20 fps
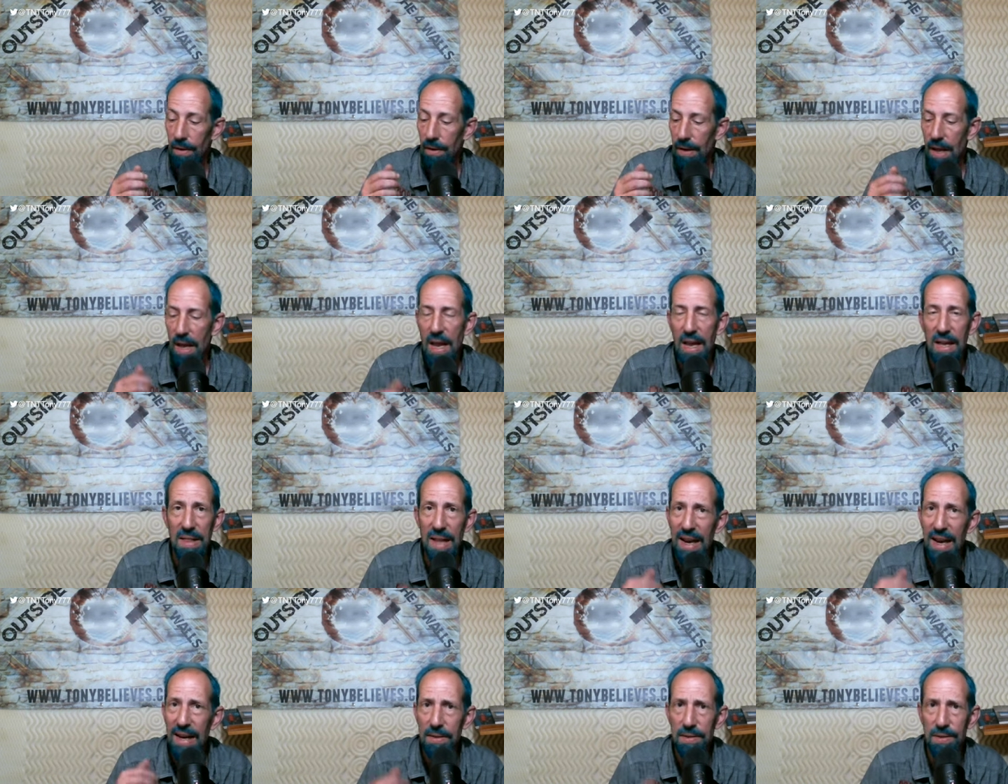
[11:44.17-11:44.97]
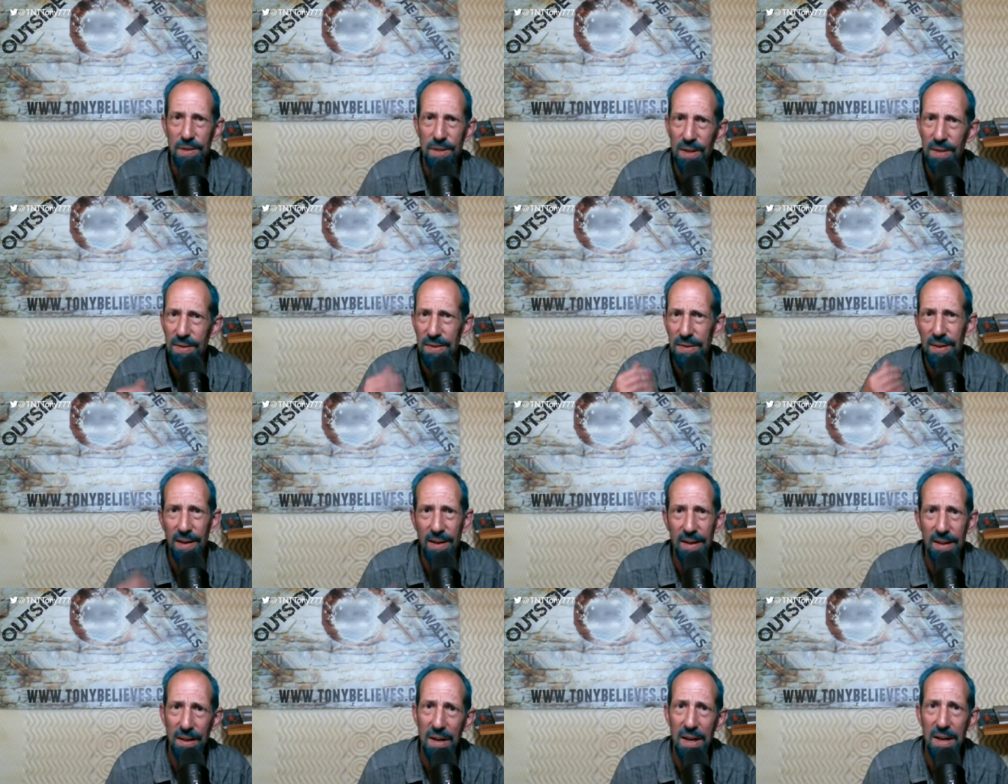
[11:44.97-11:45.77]
And that's just a
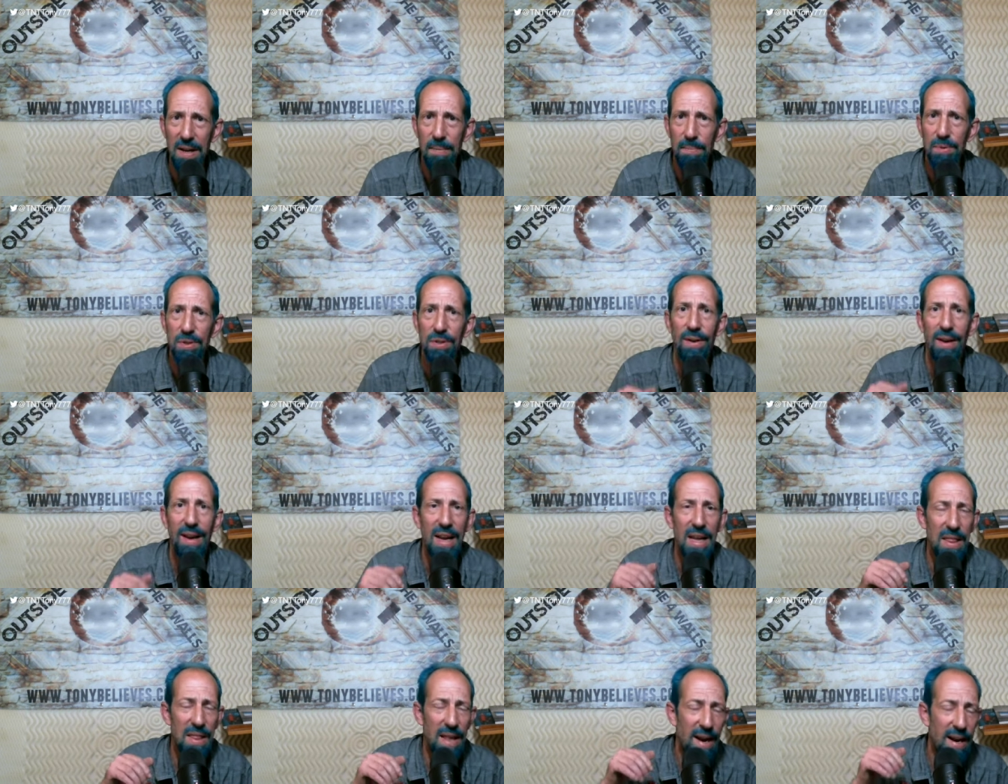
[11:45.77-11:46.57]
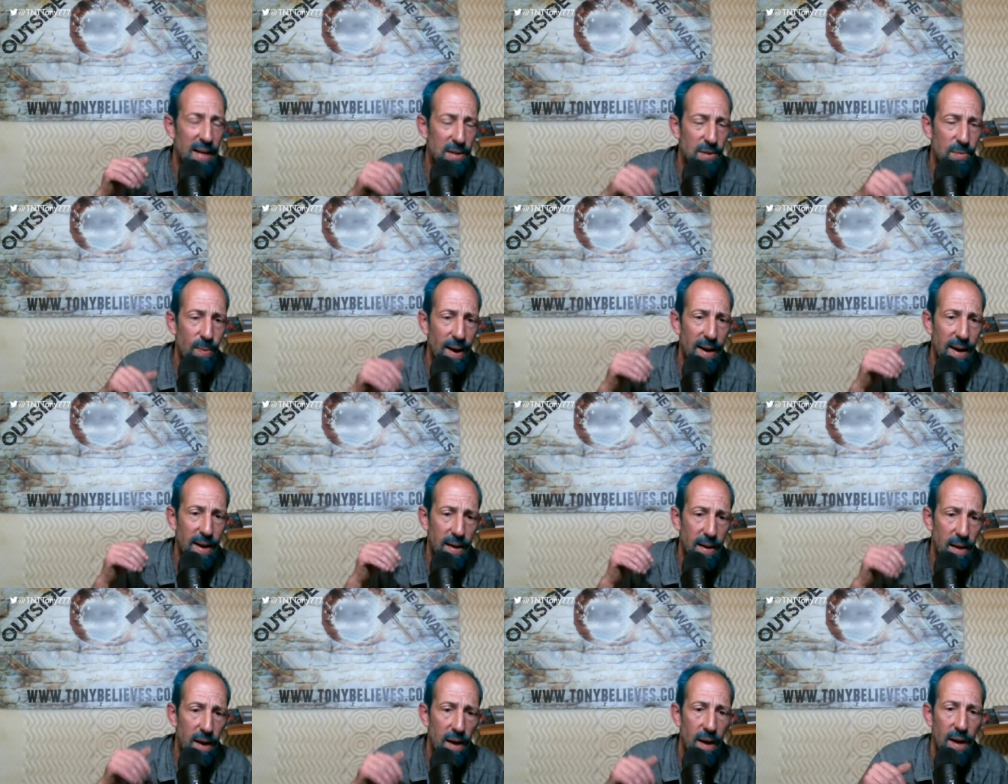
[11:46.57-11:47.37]
glimpse, and that is why
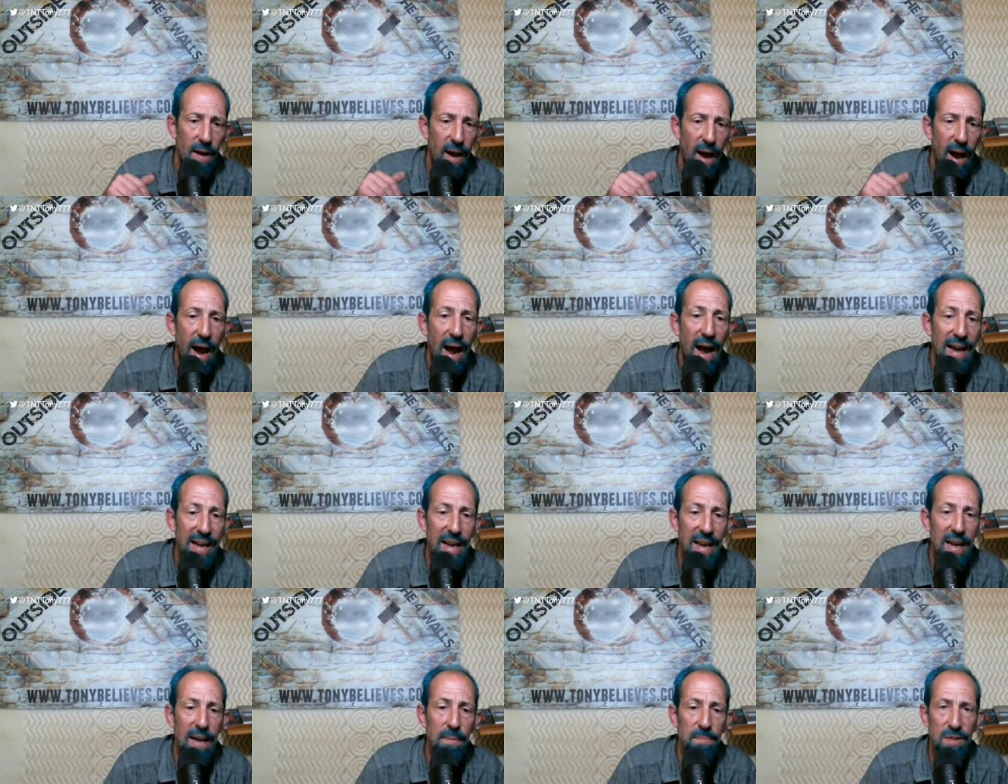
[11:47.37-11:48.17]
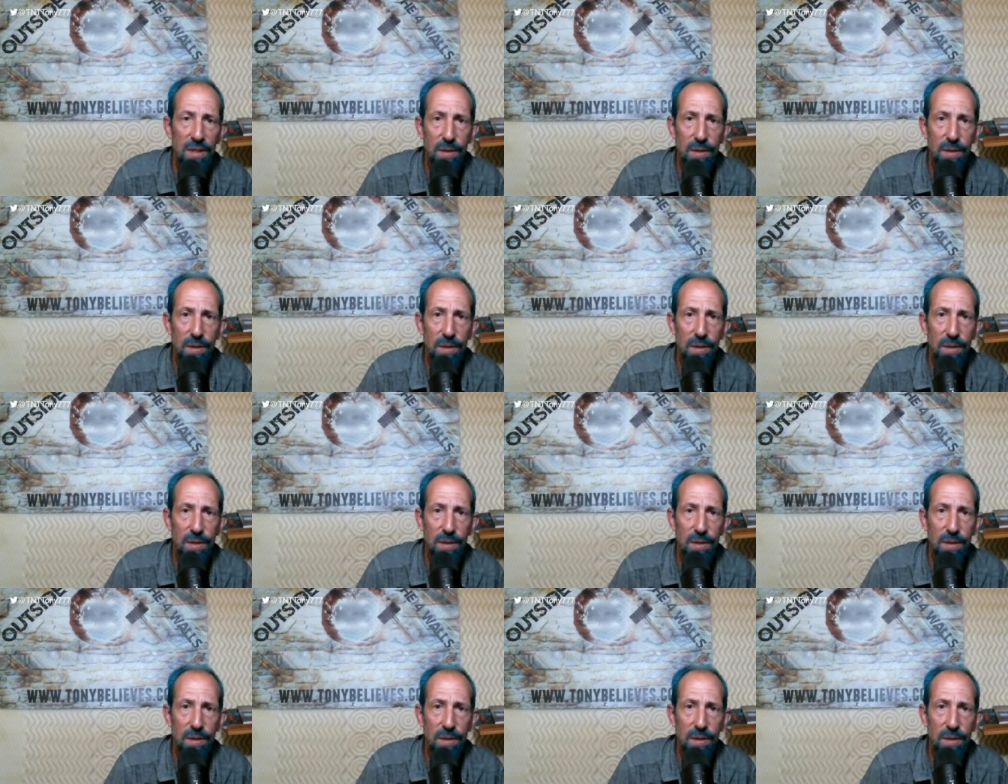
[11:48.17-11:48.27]
I am,